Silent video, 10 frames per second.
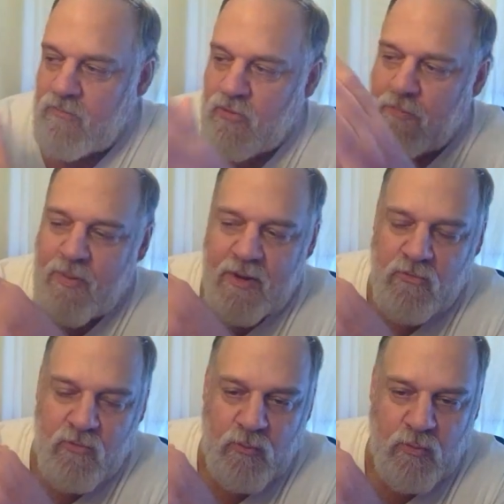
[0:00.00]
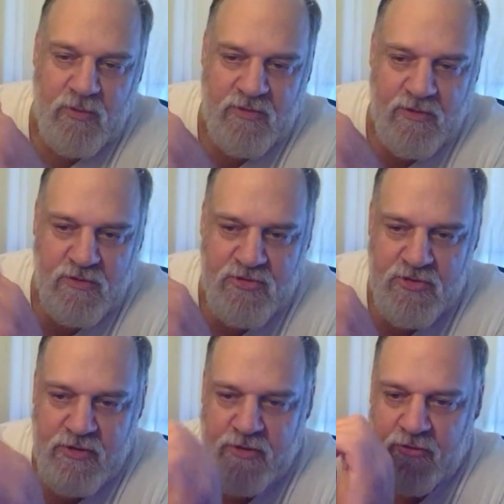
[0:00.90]
with a pack with one thing of
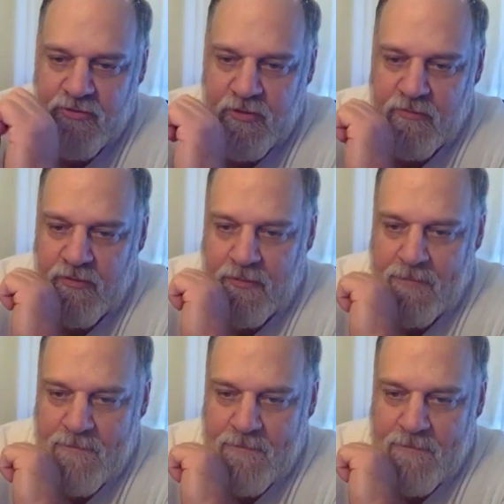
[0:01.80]
shears on it.